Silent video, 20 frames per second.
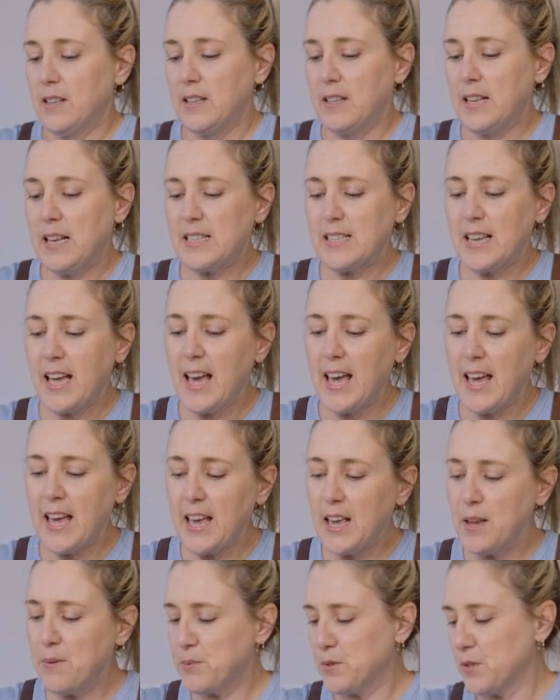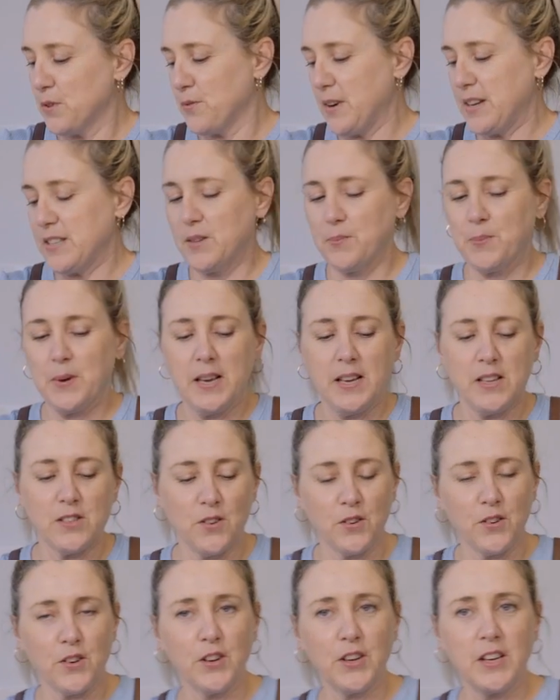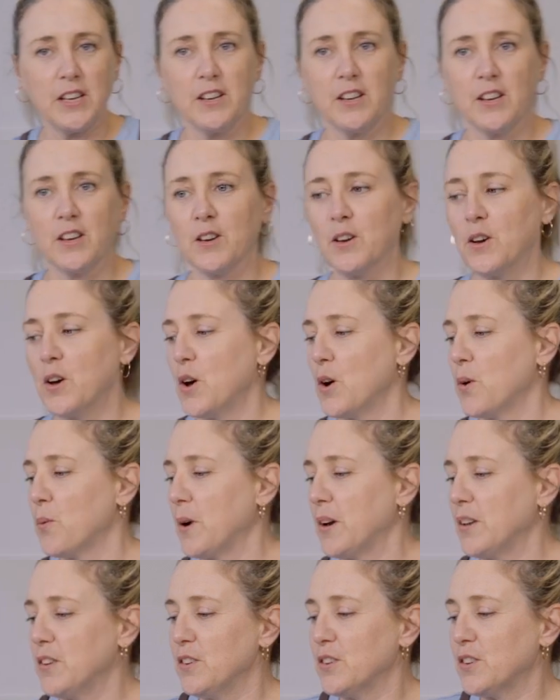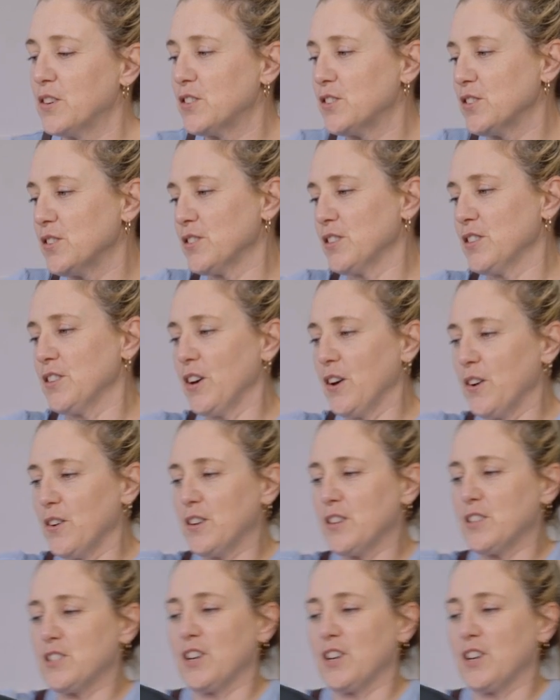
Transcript: There's heaps of recipes on Cookie Doo where you could use the yogurt